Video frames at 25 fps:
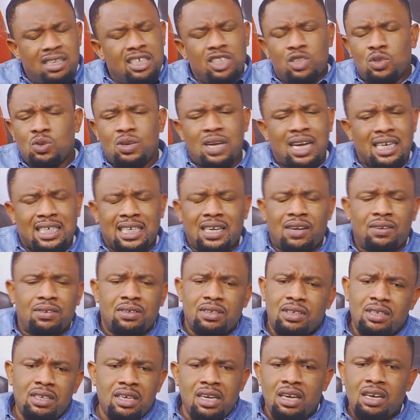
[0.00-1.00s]
should cash out
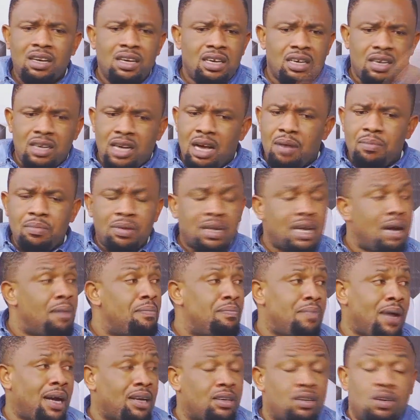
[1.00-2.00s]
and come
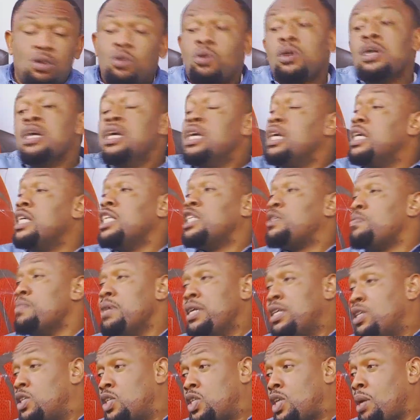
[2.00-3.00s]
back. He's
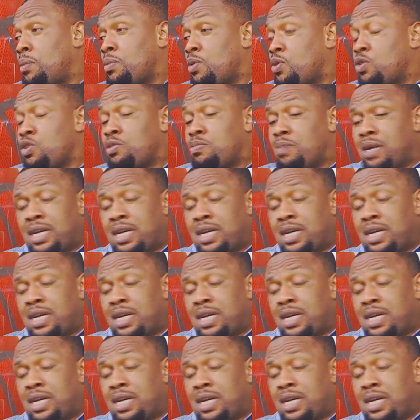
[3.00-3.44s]
made some good money.